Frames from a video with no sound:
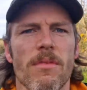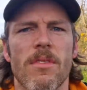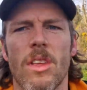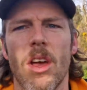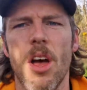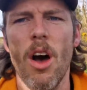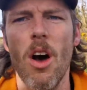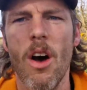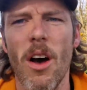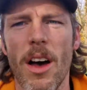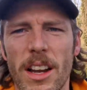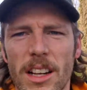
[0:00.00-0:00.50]

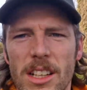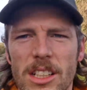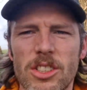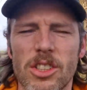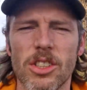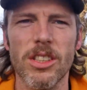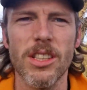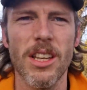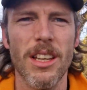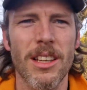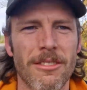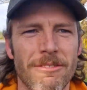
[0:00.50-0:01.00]
Oh, and it's
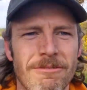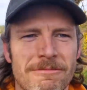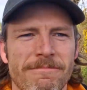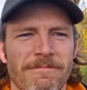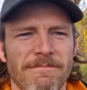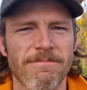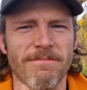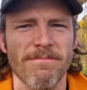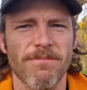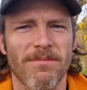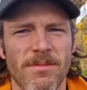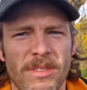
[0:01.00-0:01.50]
just,
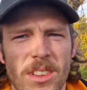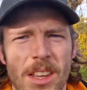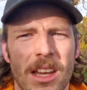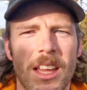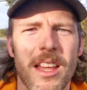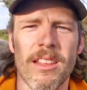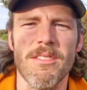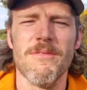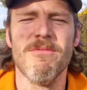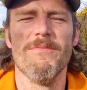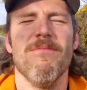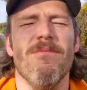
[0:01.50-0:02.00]

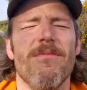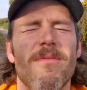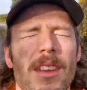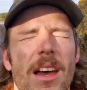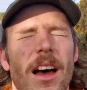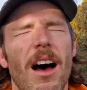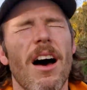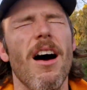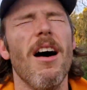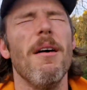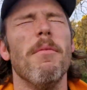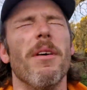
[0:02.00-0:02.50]

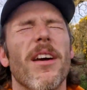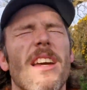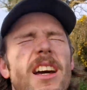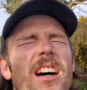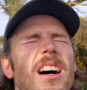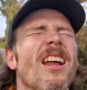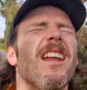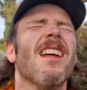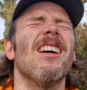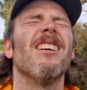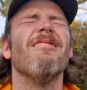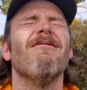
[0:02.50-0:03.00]
oh my God.